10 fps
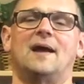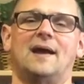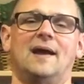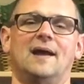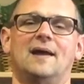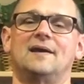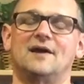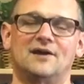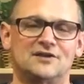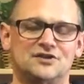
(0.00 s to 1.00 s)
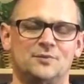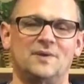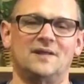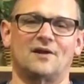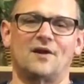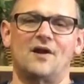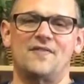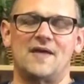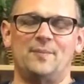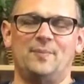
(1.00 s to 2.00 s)
and it should be there
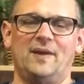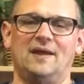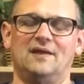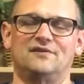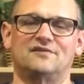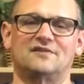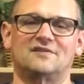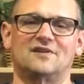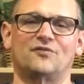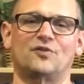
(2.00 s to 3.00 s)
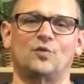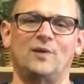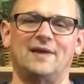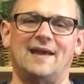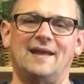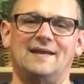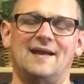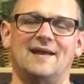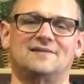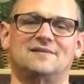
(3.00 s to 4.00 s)
on that page. Just look for the Week 8
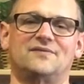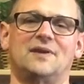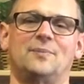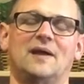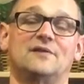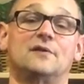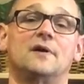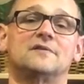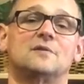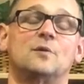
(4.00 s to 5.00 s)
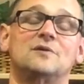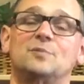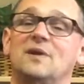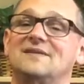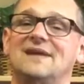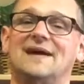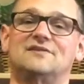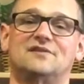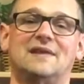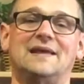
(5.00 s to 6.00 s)
activity page. Also, it's been
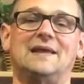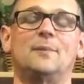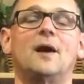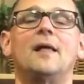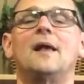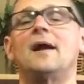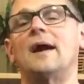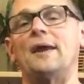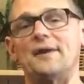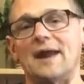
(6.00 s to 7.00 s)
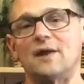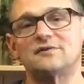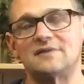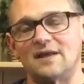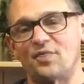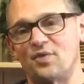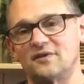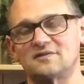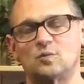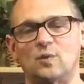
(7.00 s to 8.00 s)
attached to the email announcing
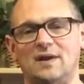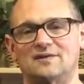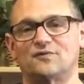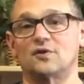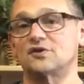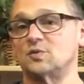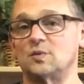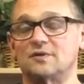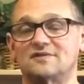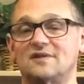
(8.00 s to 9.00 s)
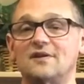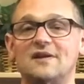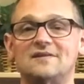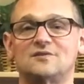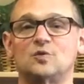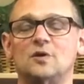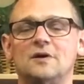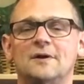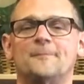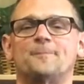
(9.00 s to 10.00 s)
this week's virtual Sunday school.
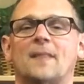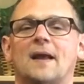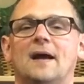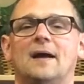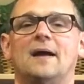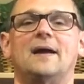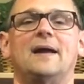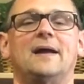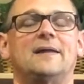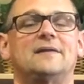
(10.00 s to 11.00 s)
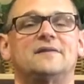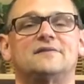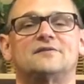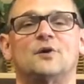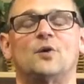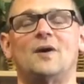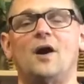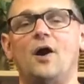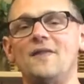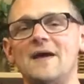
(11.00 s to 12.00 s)
And so
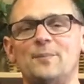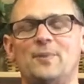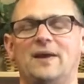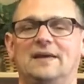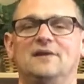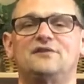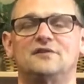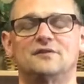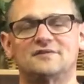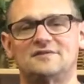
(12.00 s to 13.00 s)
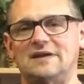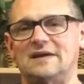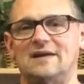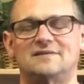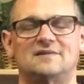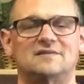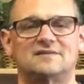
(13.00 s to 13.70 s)
on that page, you'll see it as it's